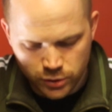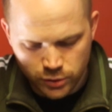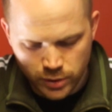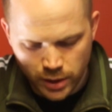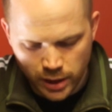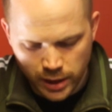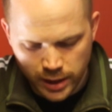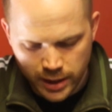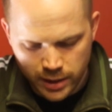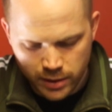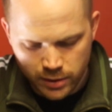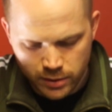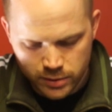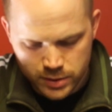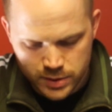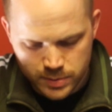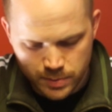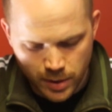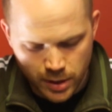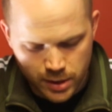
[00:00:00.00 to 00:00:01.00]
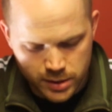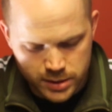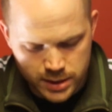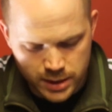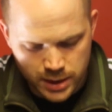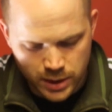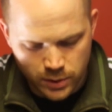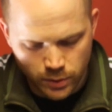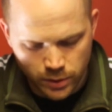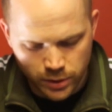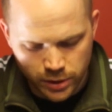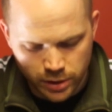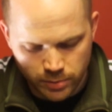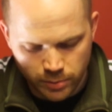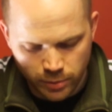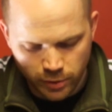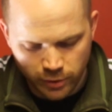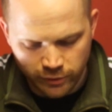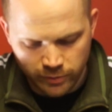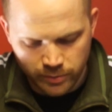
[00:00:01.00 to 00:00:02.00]
to the lair spawns equal
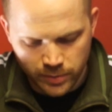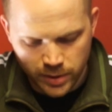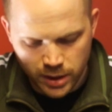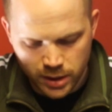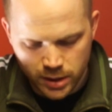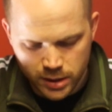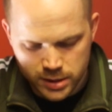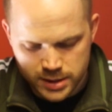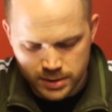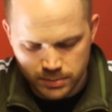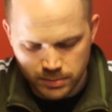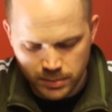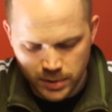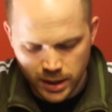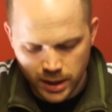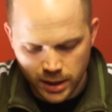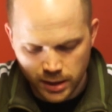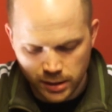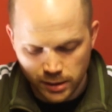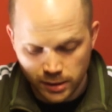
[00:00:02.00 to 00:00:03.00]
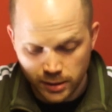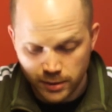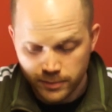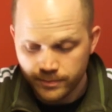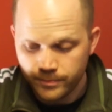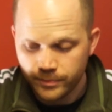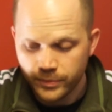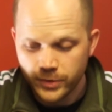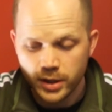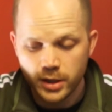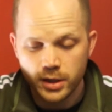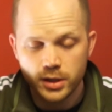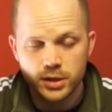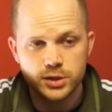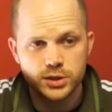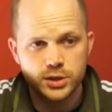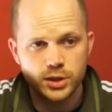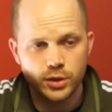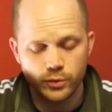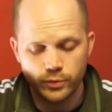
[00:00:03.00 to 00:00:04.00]
number of minions immediately.
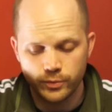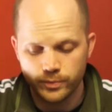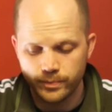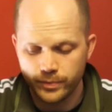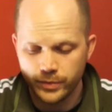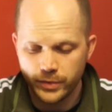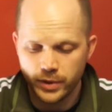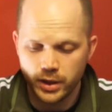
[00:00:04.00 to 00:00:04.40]
So